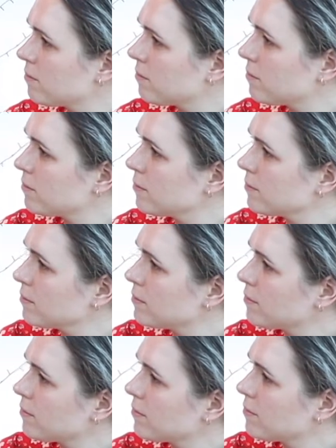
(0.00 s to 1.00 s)

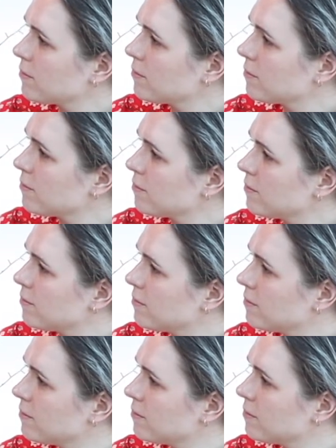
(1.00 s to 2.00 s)

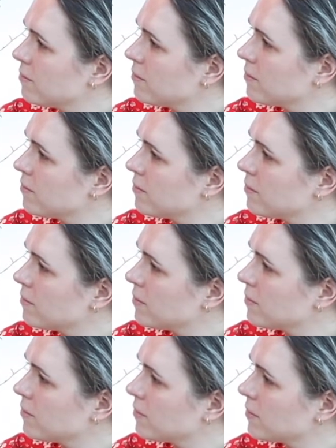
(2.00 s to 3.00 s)

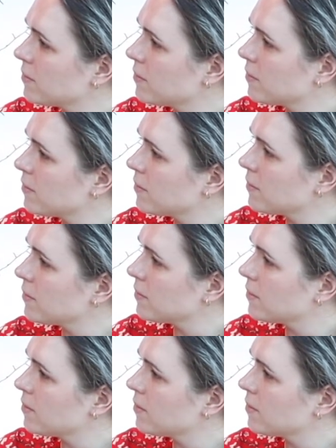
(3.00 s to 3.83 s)
This person isn't speaking.